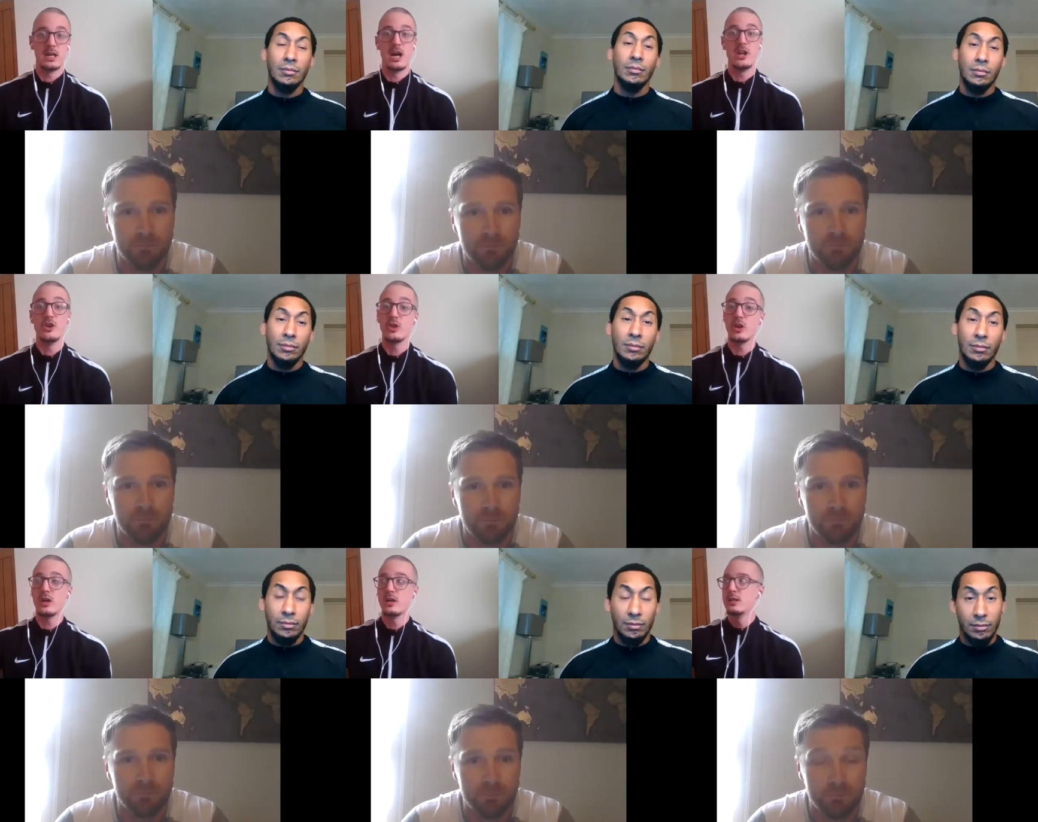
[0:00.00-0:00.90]

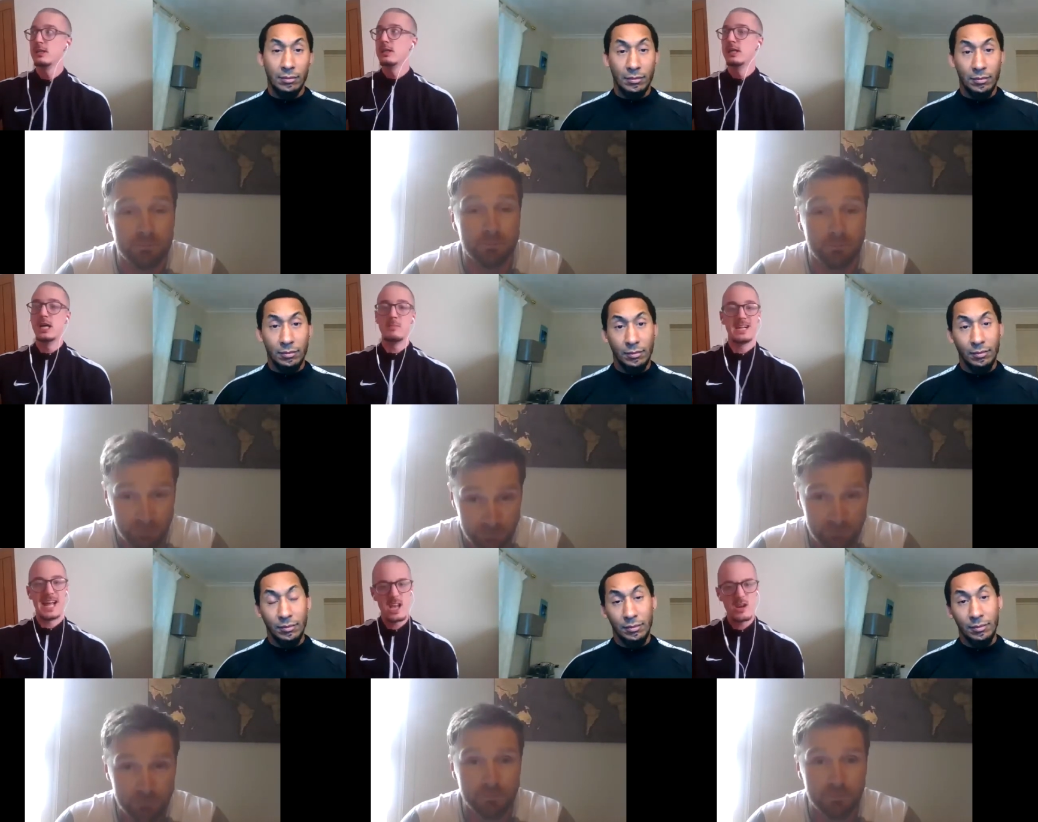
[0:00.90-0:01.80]
Speaker 1: another
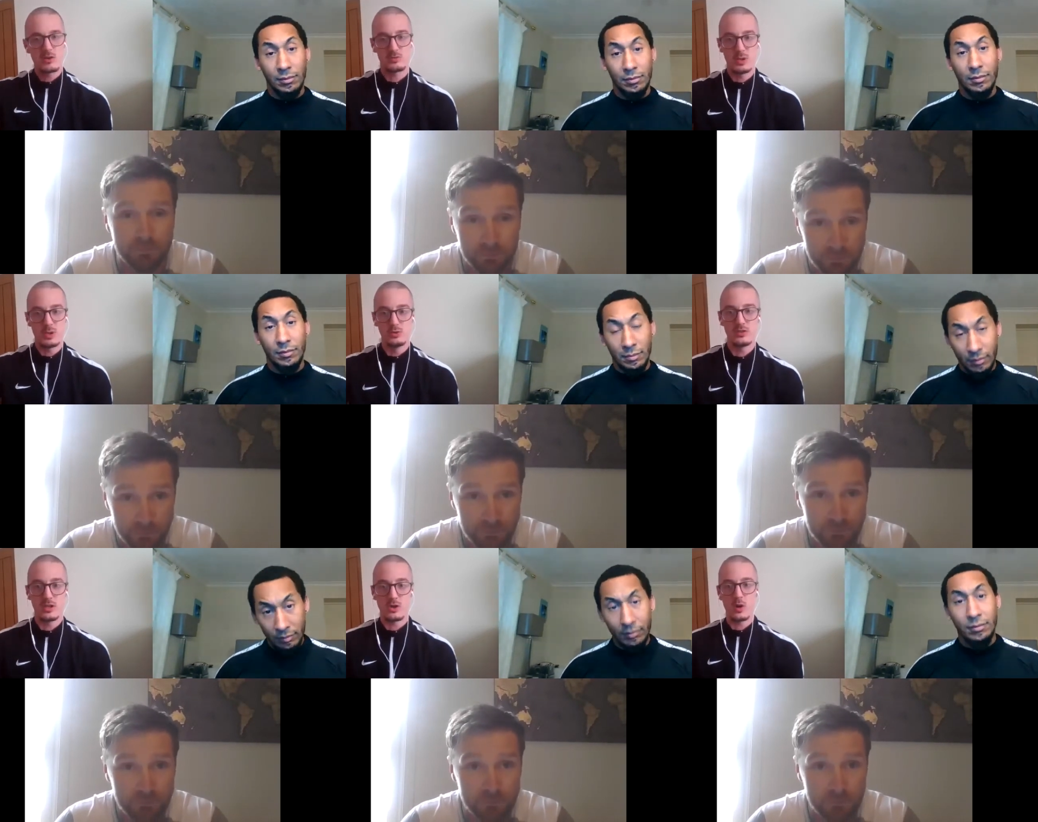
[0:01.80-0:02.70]
layer, I
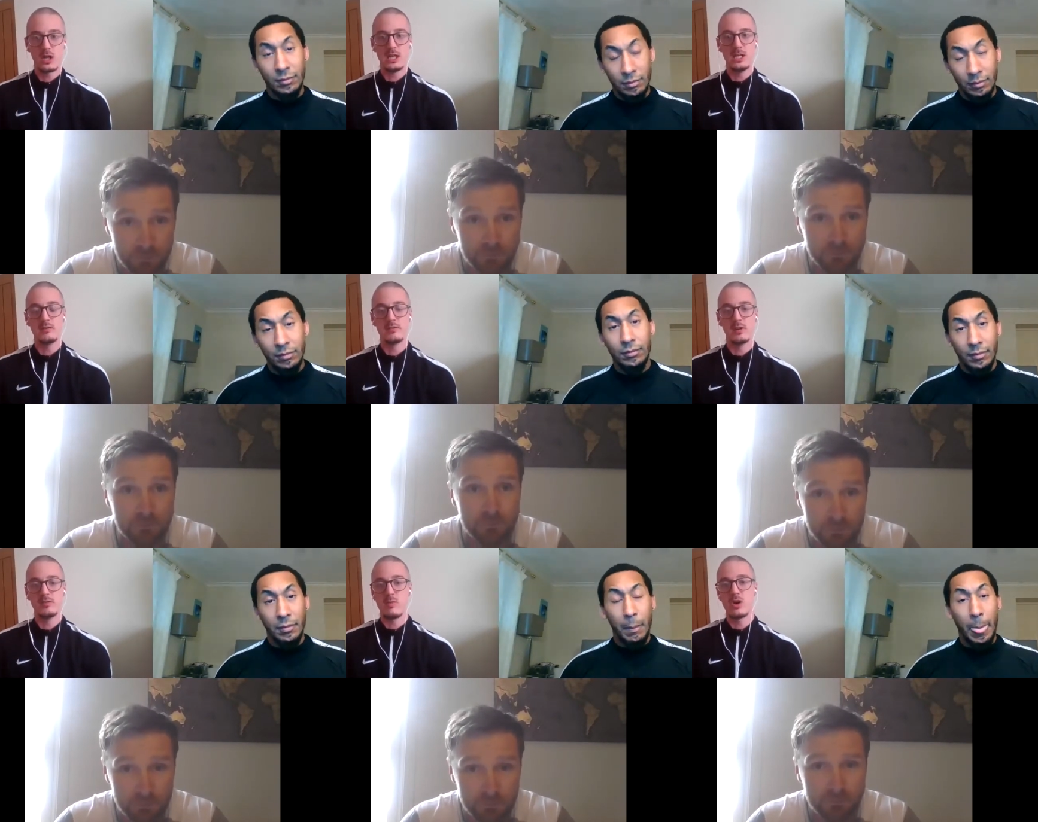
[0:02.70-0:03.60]
suppose, to the quality of
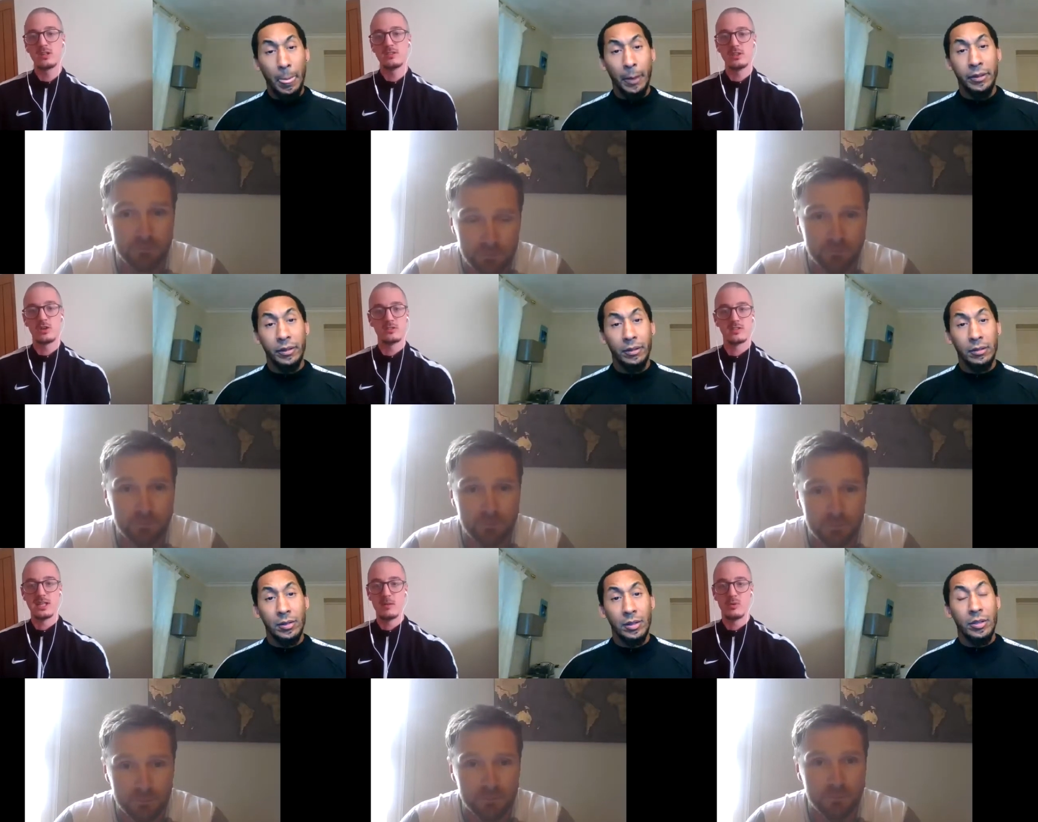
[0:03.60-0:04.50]
marketing
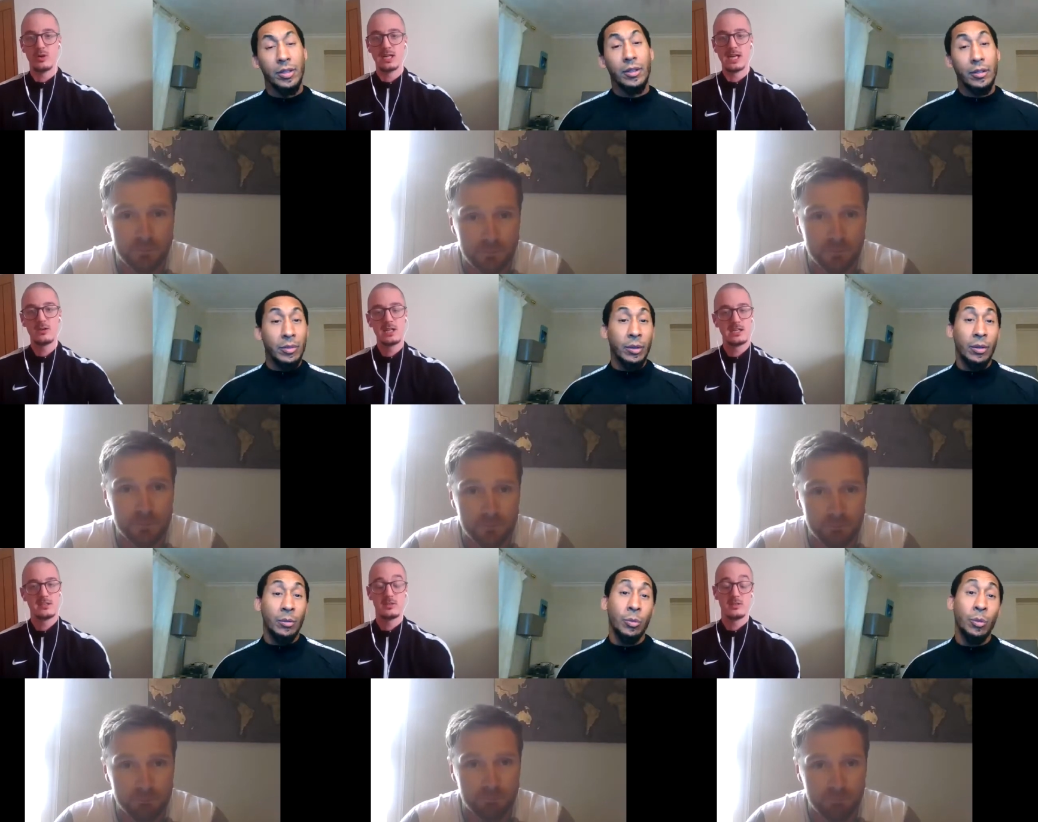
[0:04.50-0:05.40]
content they're putting out
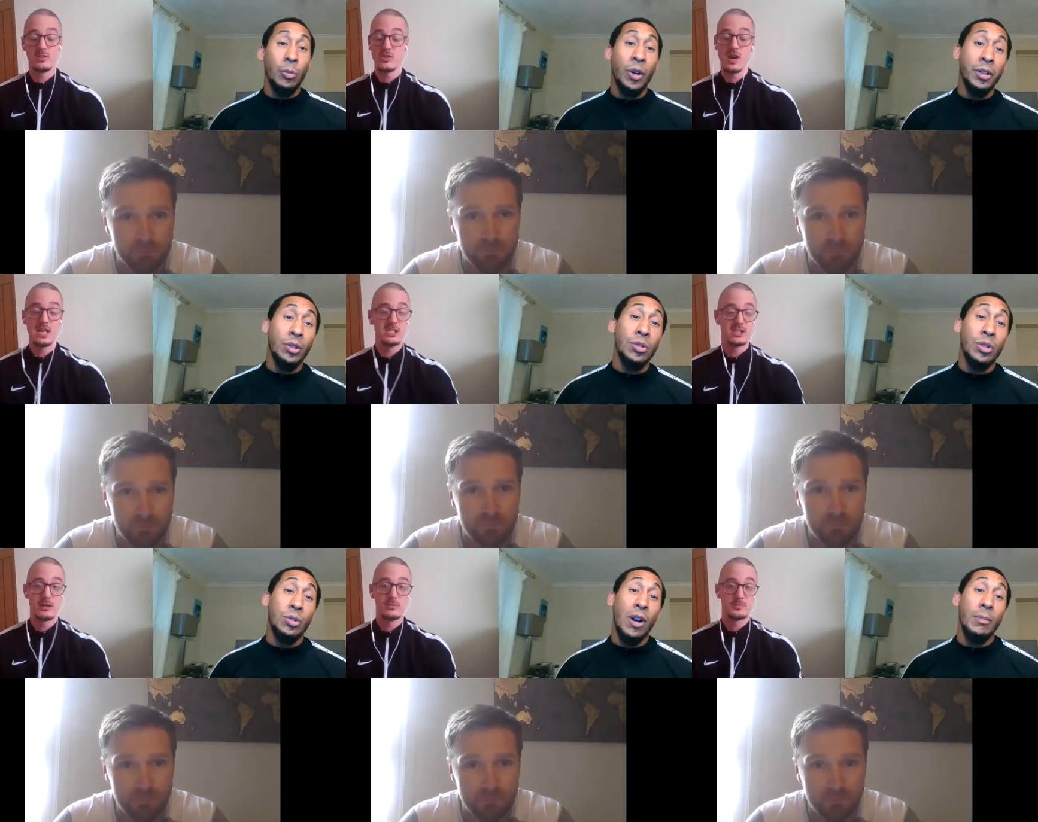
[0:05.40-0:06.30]
Speaker 2: there. So, what it does as
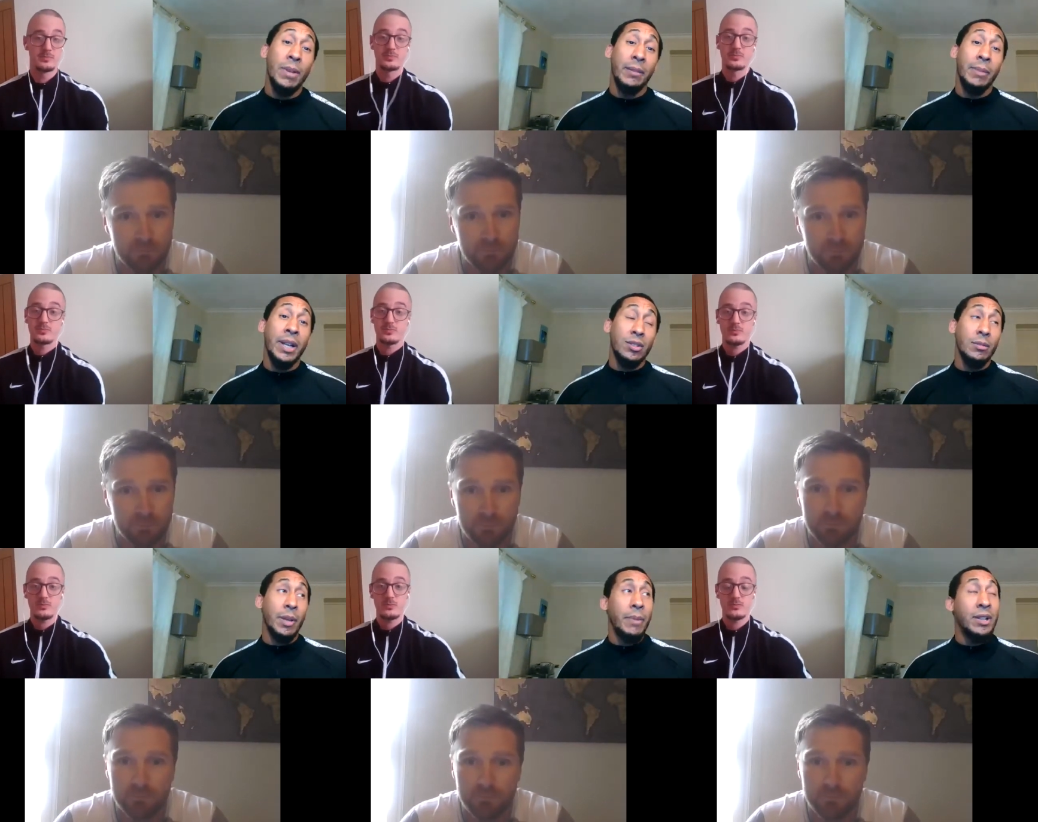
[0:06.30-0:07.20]
well, mate,
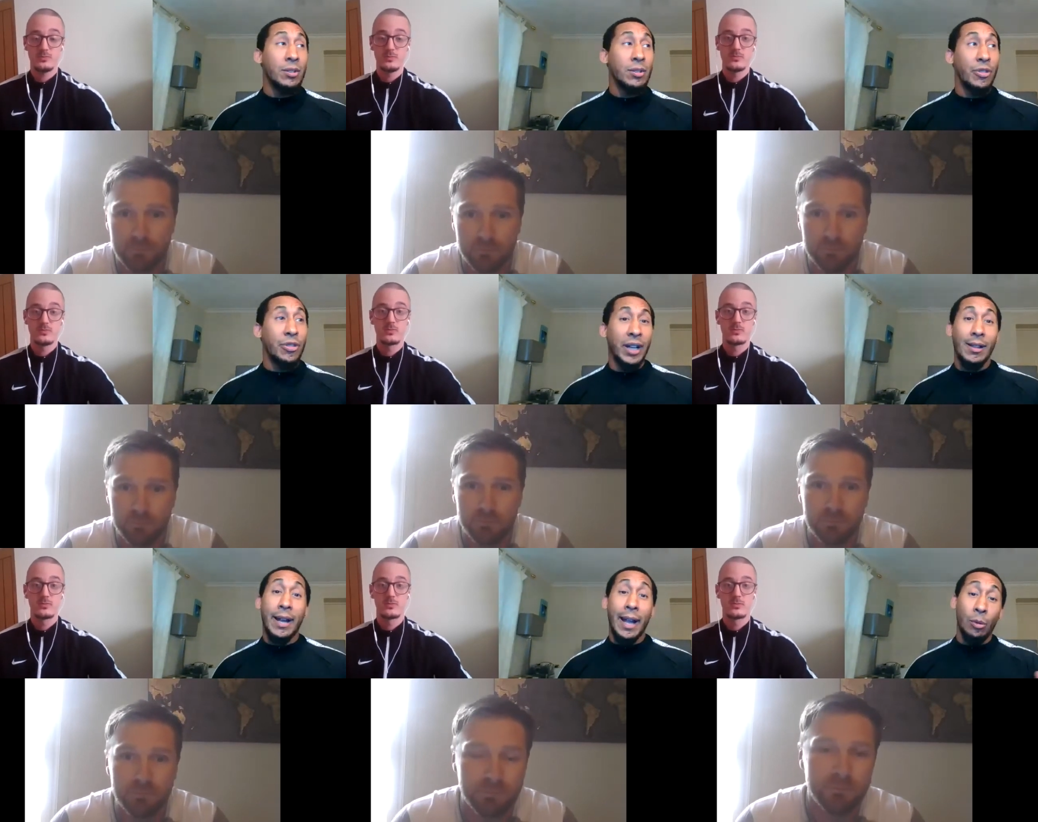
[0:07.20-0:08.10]
it makes them think
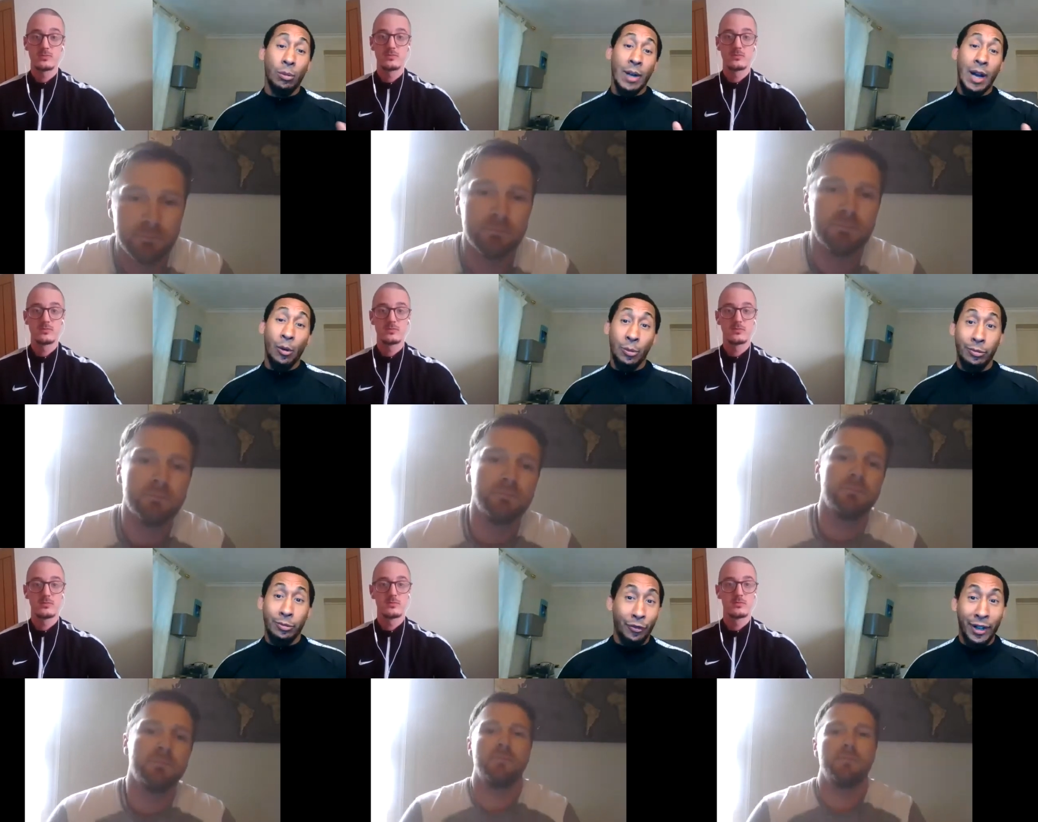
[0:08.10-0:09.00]
like how the
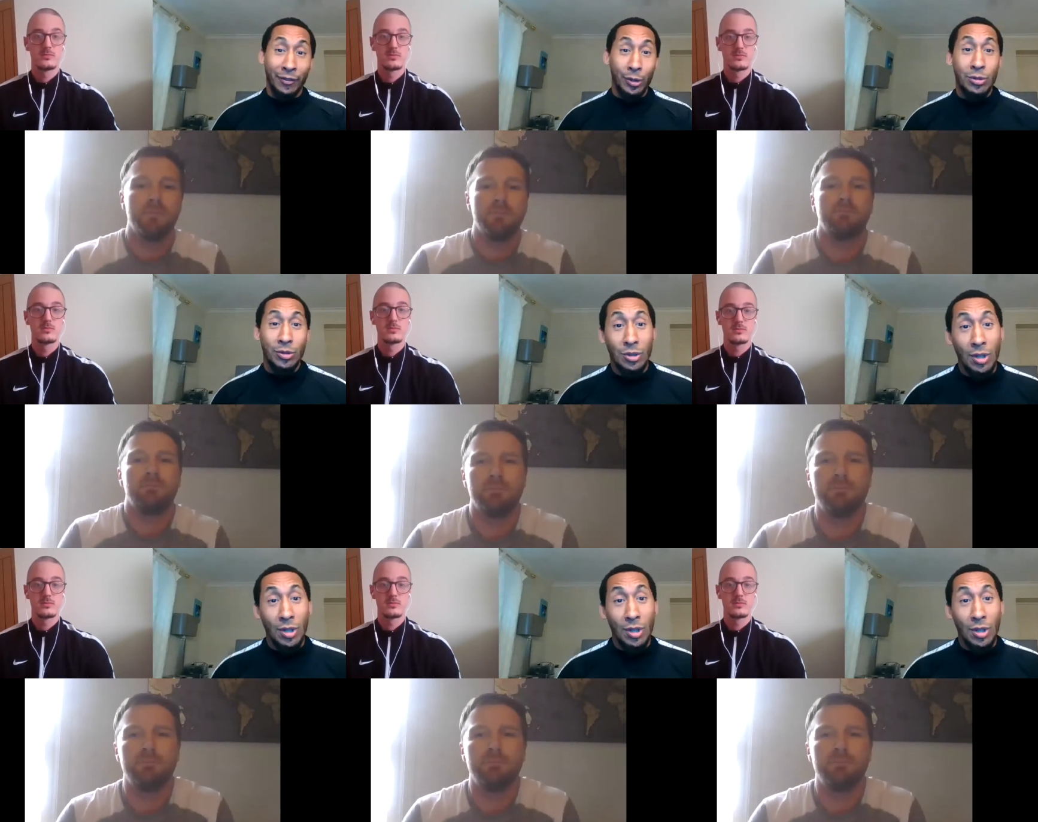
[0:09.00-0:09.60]
three of us were just